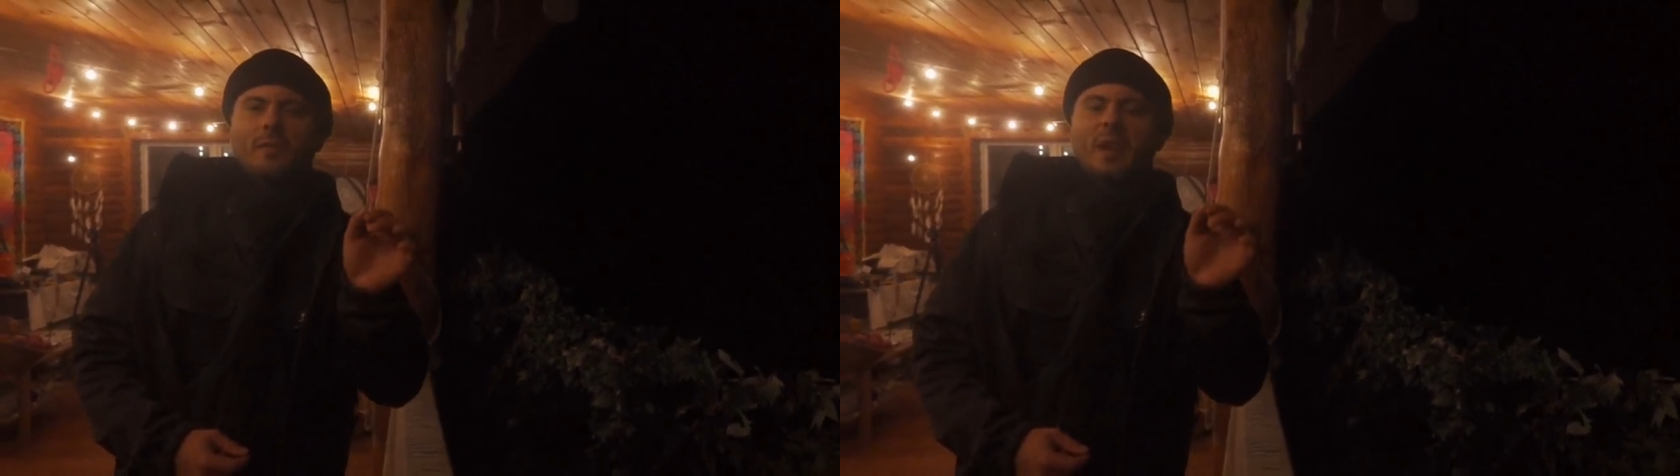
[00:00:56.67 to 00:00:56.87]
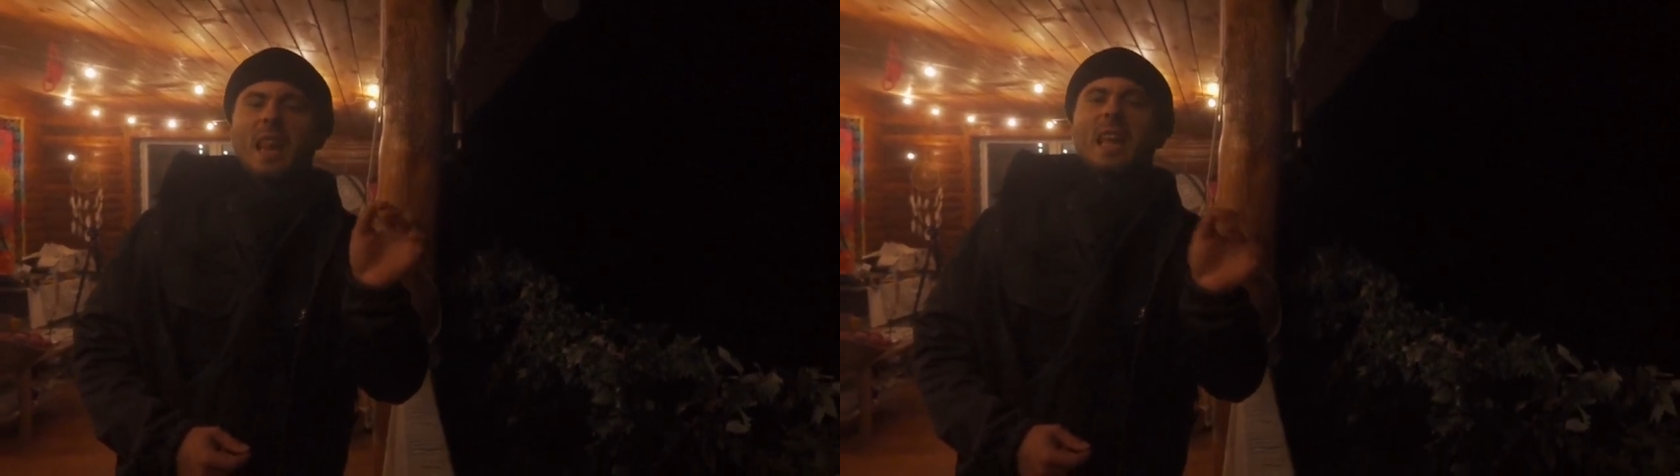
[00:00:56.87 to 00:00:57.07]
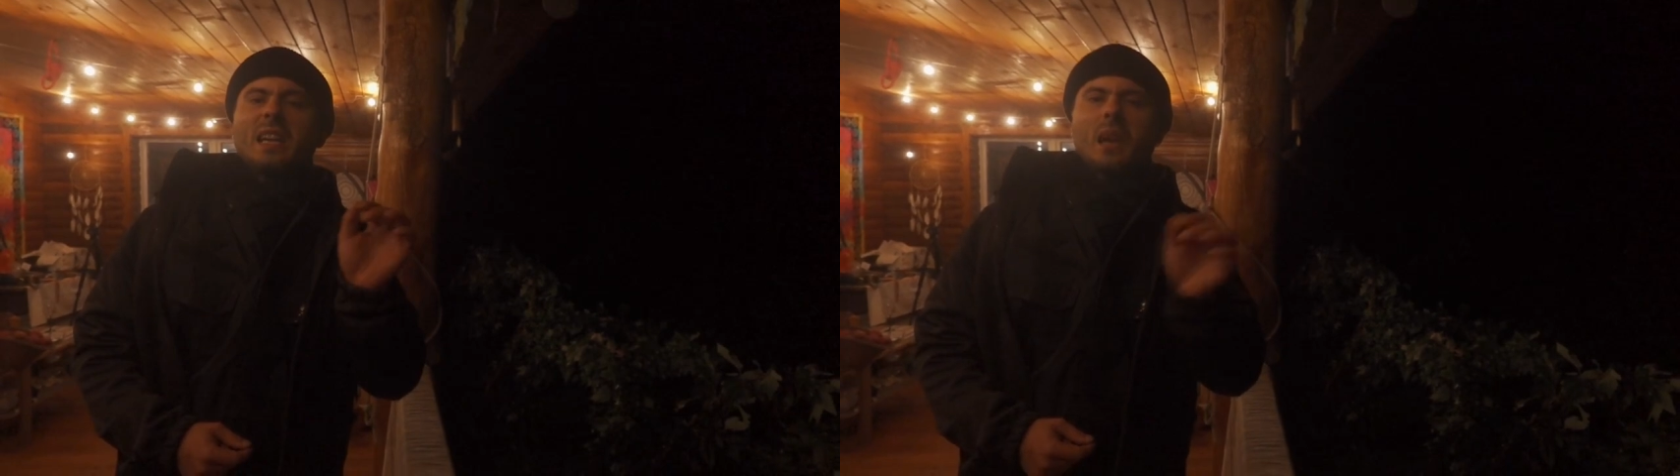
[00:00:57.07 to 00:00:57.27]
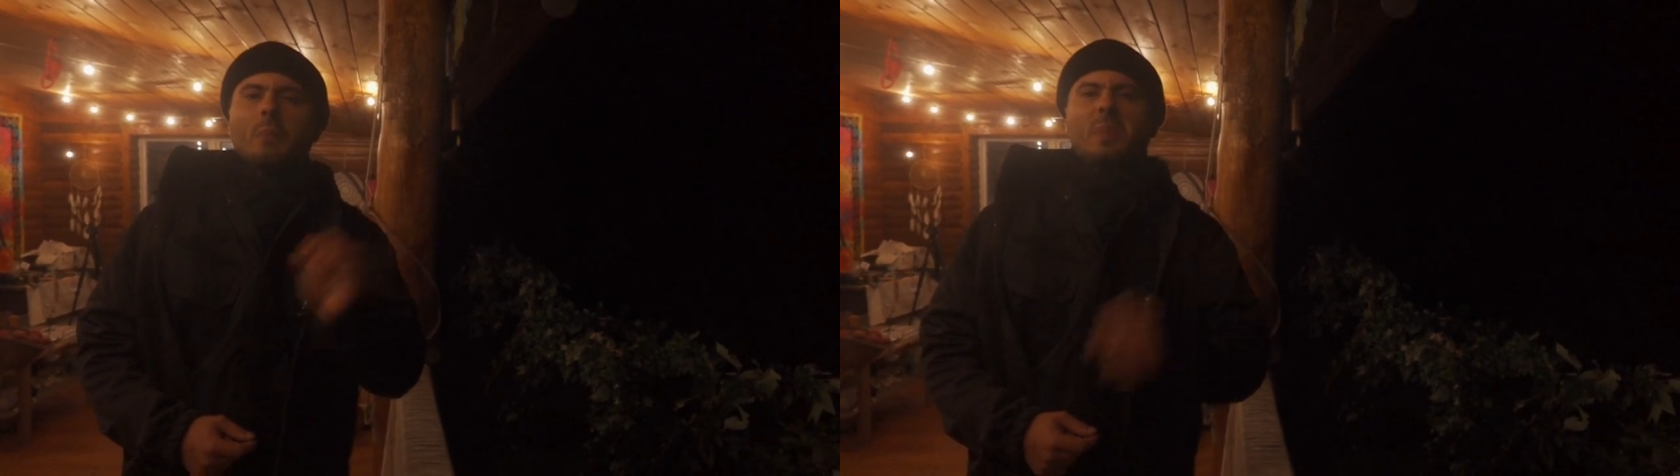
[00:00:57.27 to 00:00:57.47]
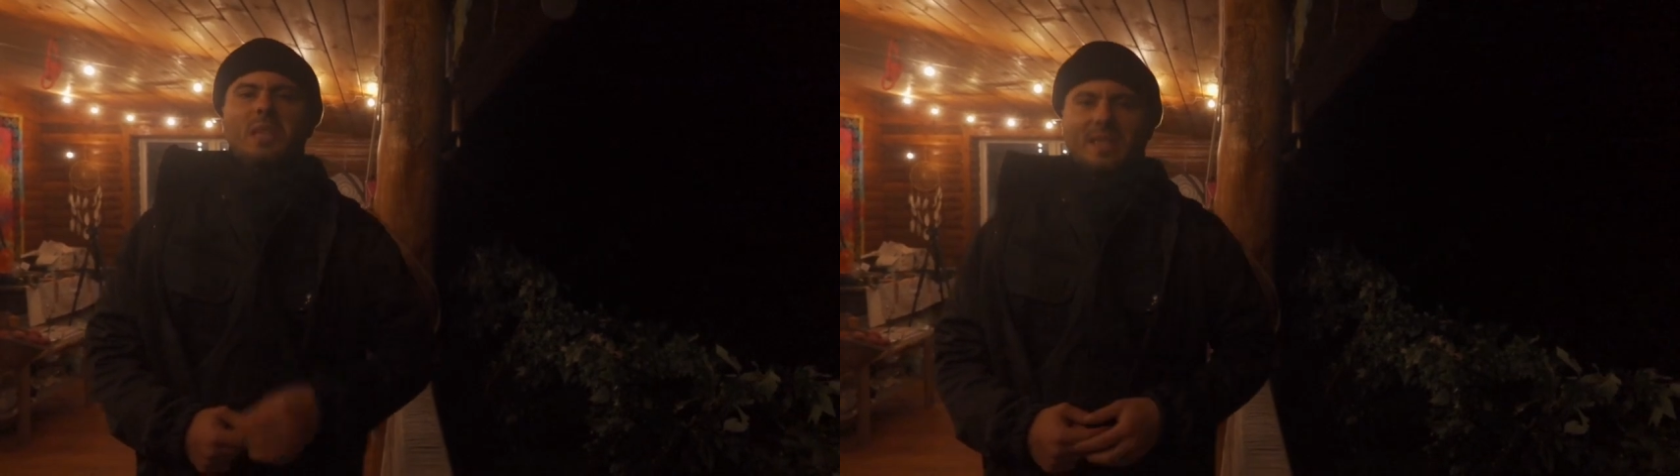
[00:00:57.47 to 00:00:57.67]
Valeria
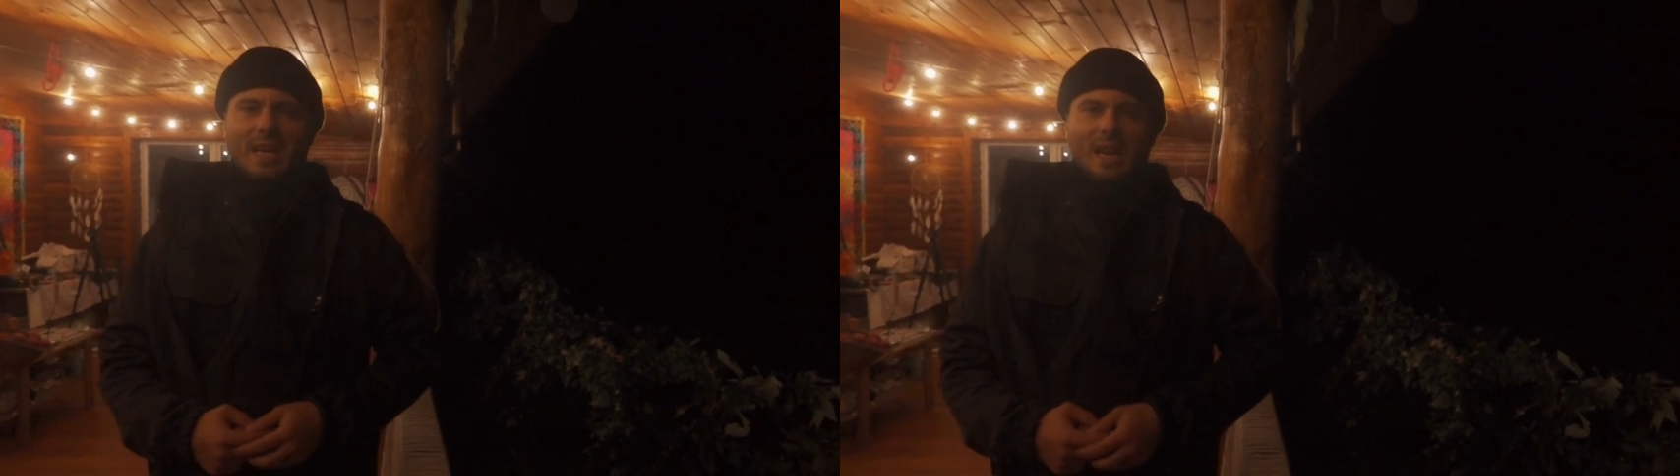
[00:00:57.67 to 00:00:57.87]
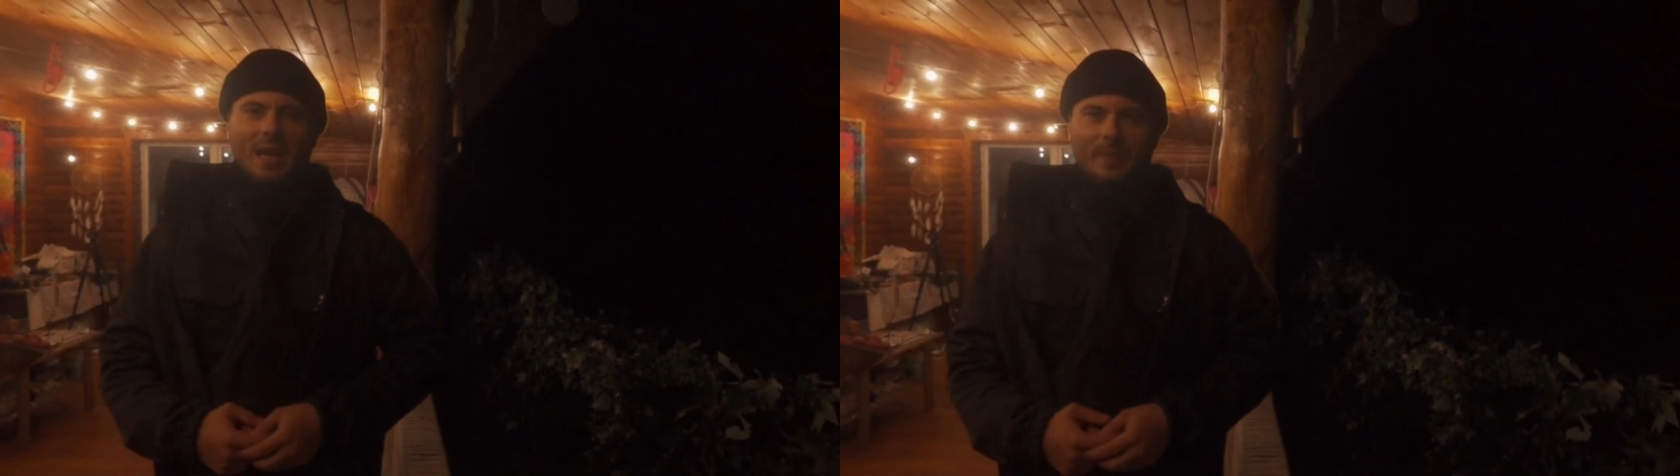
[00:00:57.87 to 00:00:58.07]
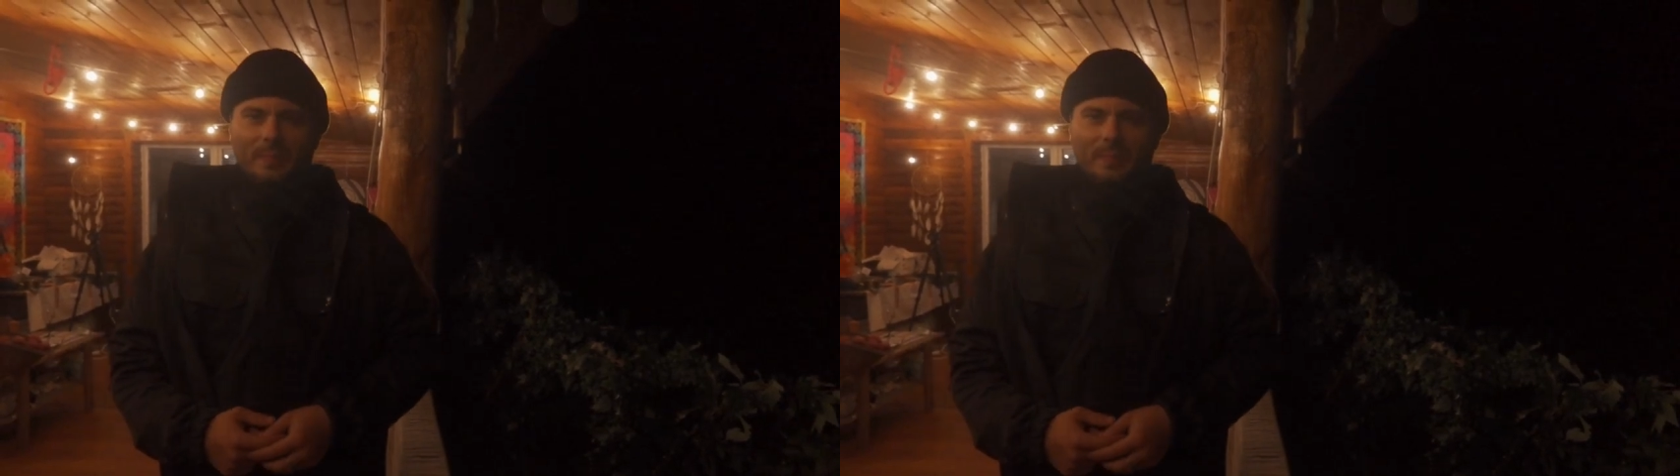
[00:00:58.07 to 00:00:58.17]
Prisca.